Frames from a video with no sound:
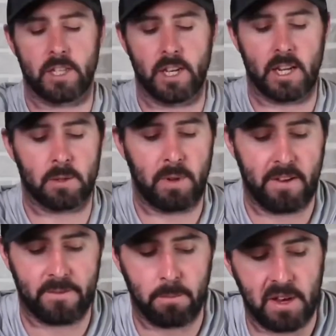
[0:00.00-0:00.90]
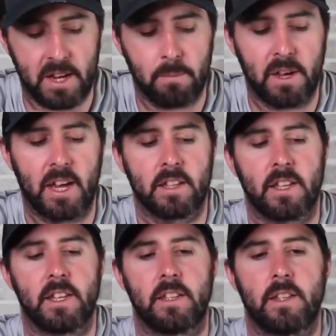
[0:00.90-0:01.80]
next bait from Megabass
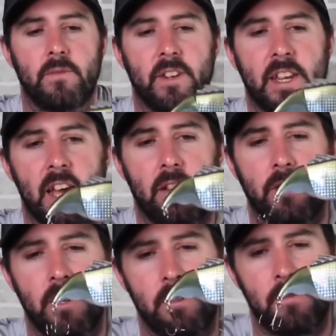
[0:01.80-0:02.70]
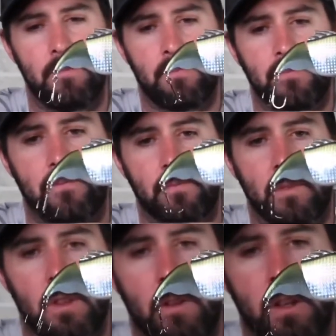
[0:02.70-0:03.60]
is the Battalion.
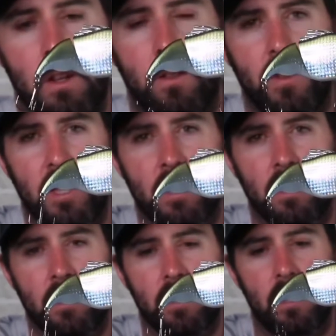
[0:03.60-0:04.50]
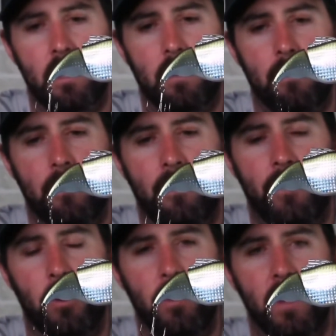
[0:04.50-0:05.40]
This is the
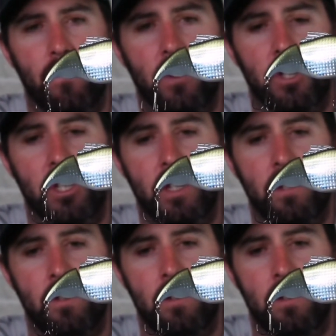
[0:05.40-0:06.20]
floating version.